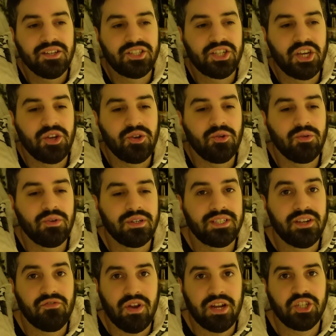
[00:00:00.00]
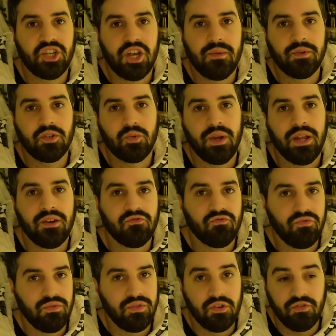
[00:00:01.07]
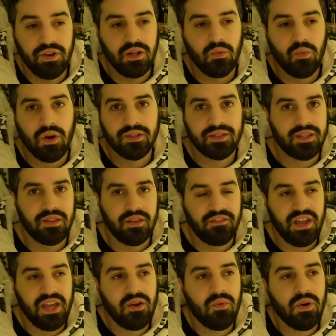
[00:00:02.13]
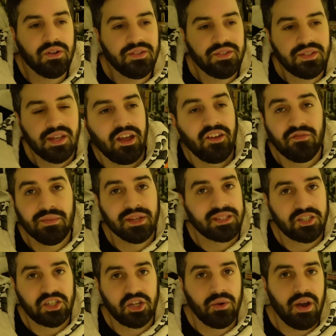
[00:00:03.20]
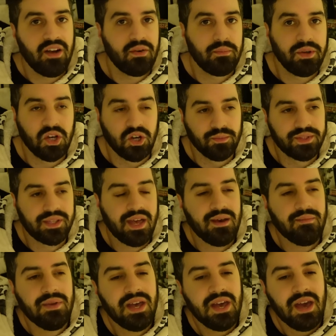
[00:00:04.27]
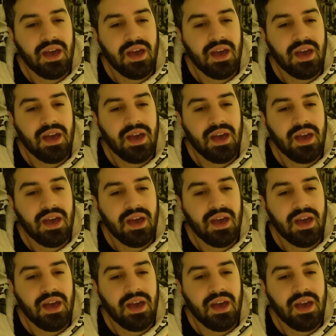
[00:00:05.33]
to differentiate between the real ones and the fake ones if Mr. Two ever becomes them.